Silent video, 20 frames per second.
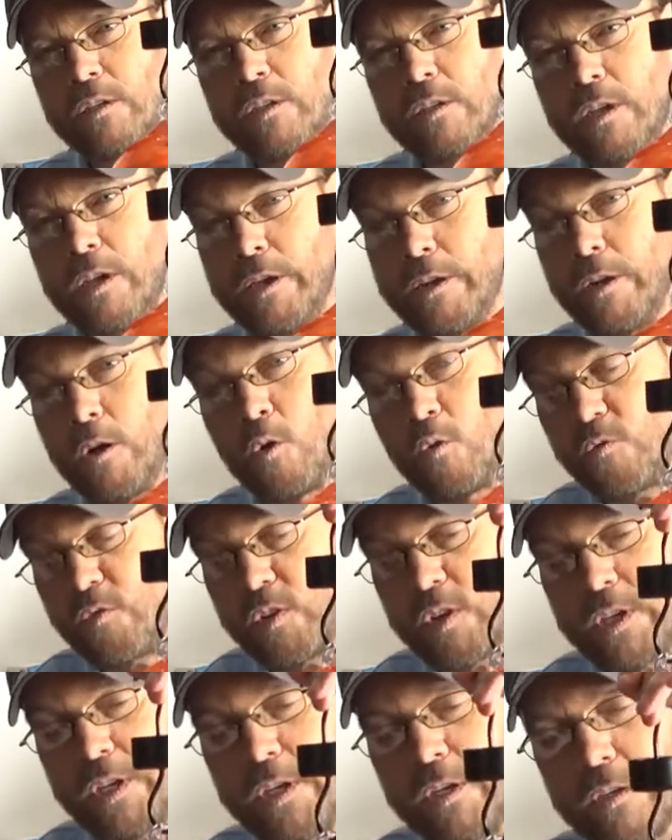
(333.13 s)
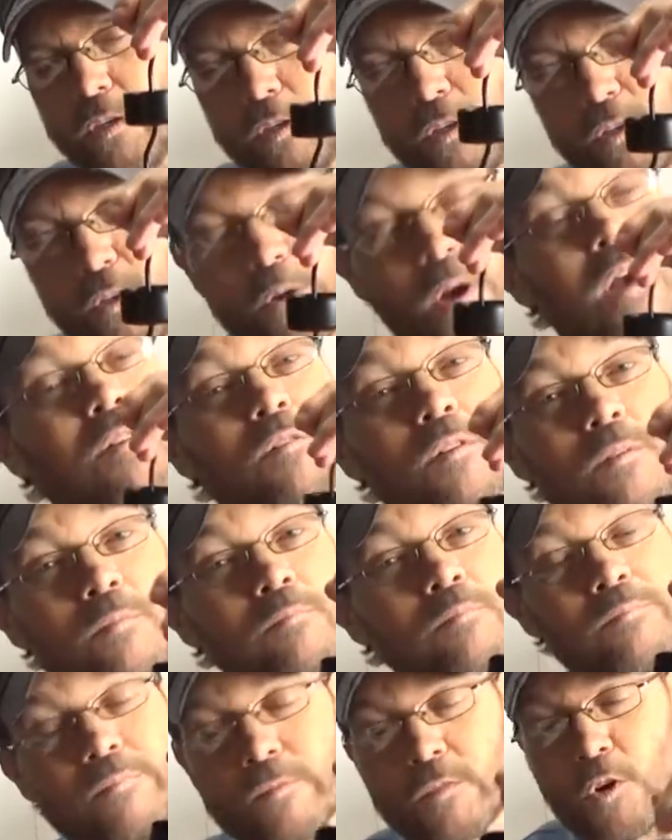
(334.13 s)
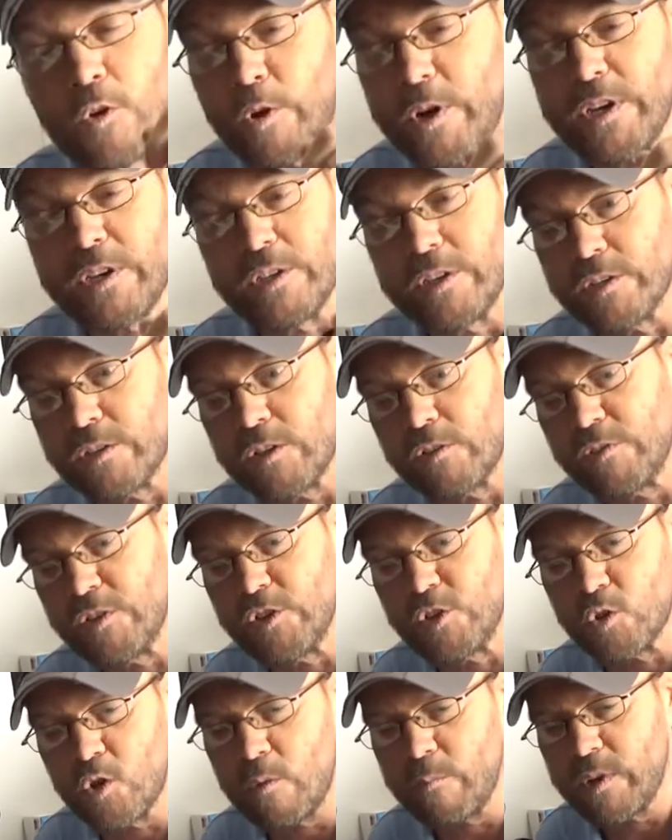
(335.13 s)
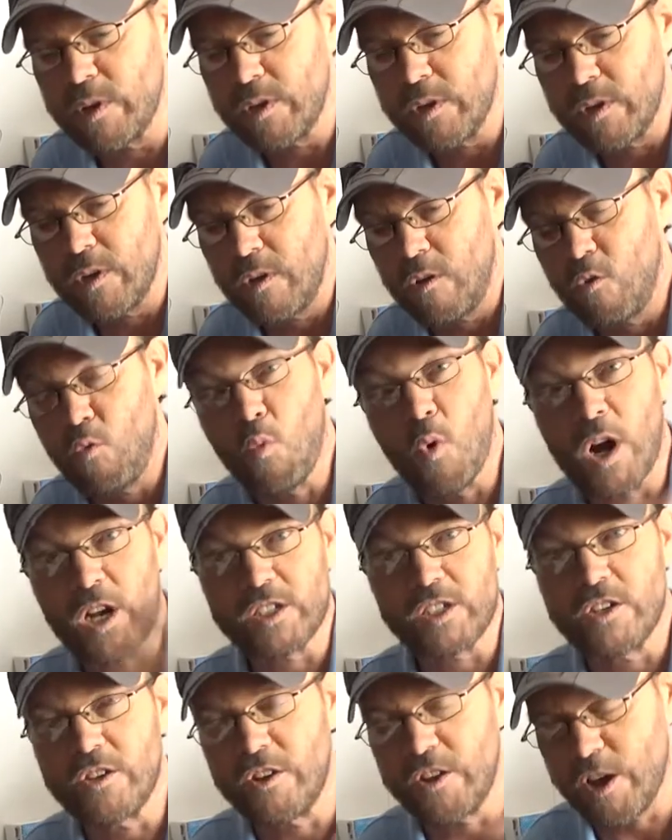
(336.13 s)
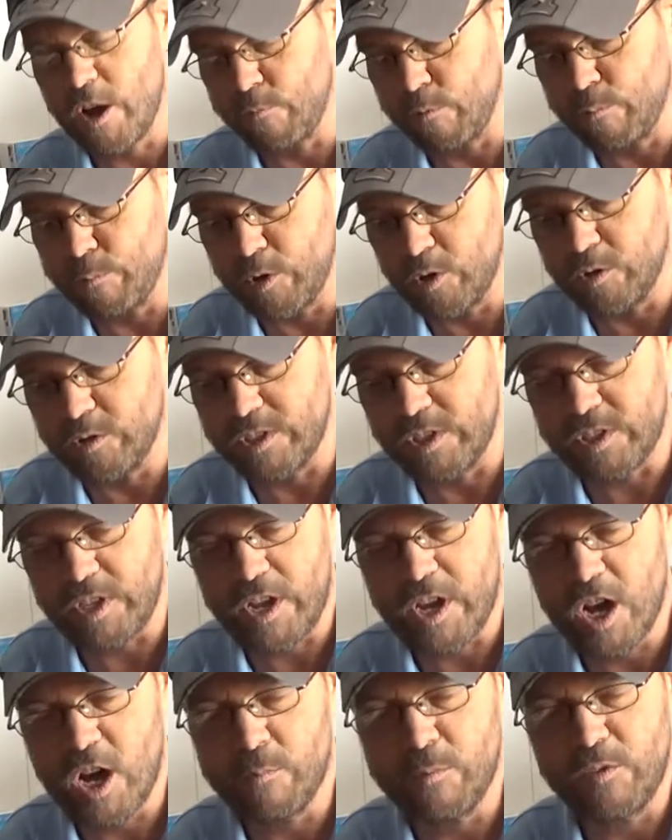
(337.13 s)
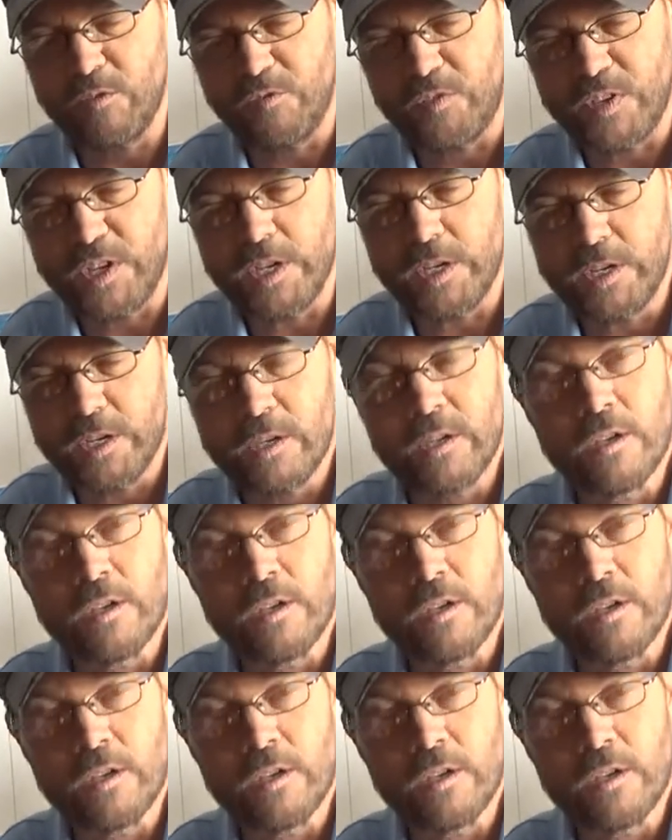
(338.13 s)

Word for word: and hopefully you'll have a great deal of enjoyment watching the hummingbirds as they come and feed